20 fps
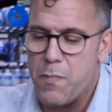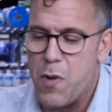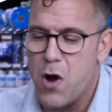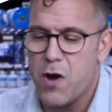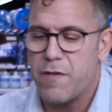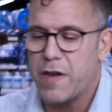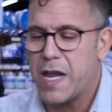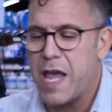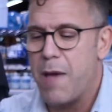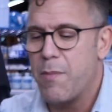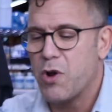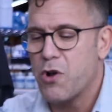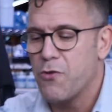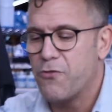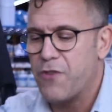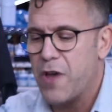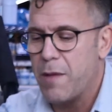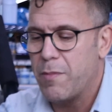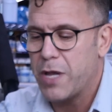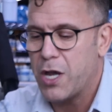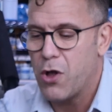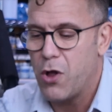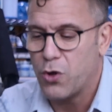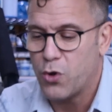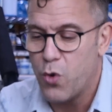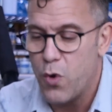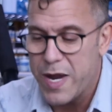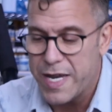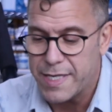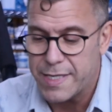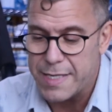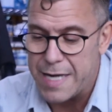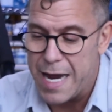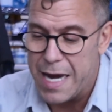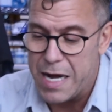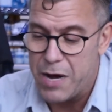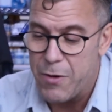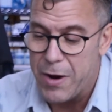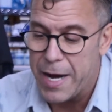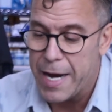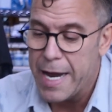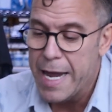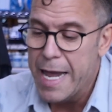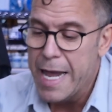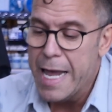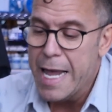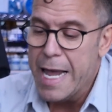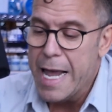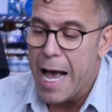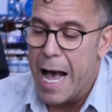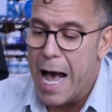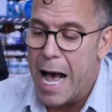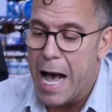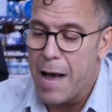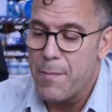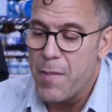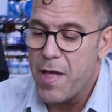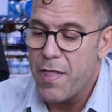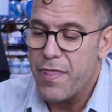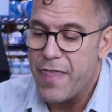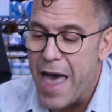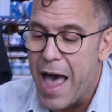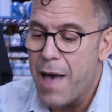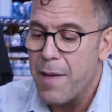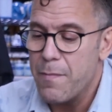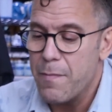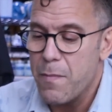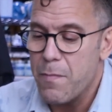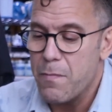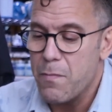part of a chemical family called Quince. Anyway, that